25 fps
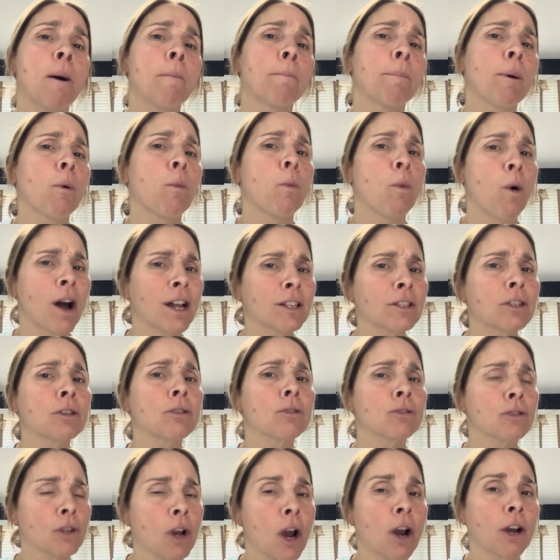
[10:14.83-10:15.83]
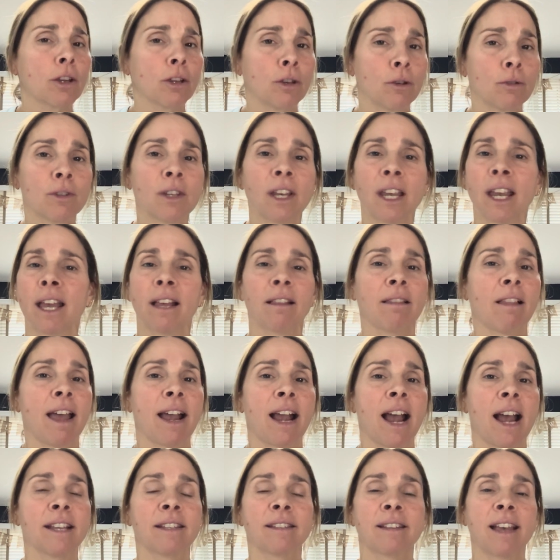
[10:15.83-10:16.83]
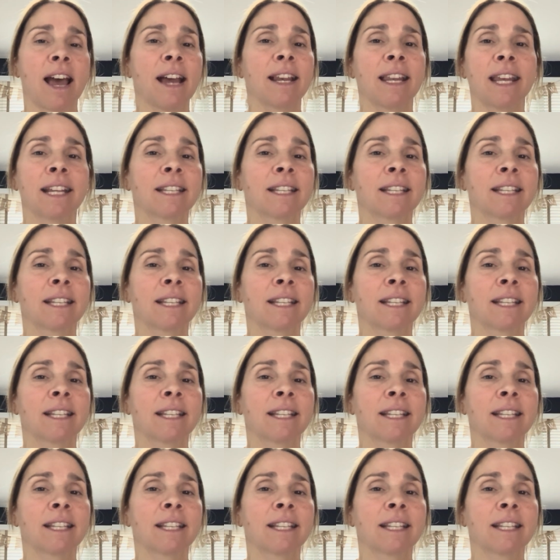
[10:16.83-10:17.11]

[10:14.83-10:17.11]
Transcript: But once you start using it, like I said,